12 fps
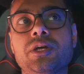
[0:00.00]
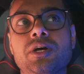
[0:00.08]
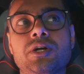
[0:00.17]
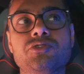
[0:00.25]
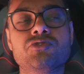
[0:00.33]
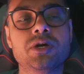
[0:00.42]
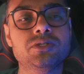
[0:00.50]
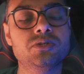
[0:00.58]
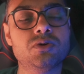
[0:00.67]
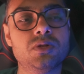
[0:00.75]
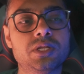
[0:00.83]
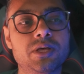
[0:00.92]
uh, tried to
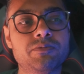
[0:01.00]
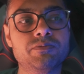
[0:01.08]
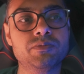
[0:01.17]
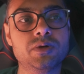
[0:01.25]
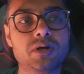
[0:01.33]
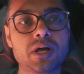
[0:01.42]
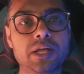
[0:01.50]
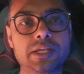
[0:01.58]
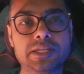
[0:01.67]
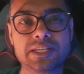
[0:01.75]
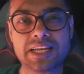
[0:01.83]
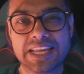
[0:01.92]
call them uh, at
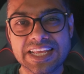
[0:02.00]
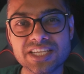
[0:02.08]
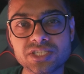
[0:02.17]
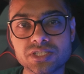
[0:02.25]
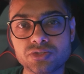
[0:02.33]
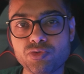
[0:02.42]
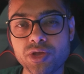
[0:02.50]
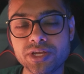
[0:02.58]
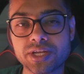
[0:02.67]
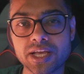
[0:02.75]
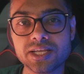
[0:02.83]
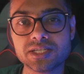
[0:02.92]
least three
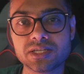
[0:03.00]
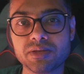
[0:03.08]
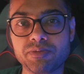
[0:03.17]
days